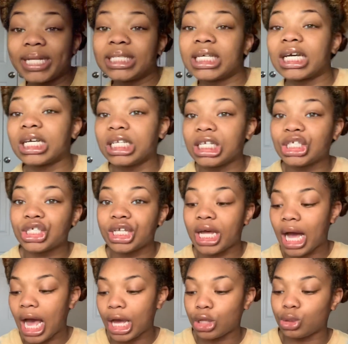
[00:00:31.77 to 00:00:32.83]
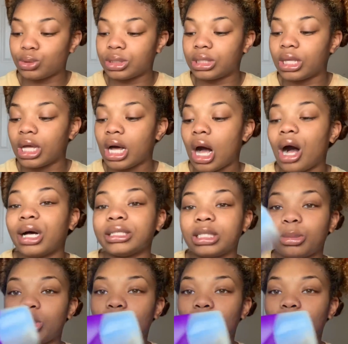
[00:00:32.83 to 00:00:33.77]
and to conditioner, I use the Aussie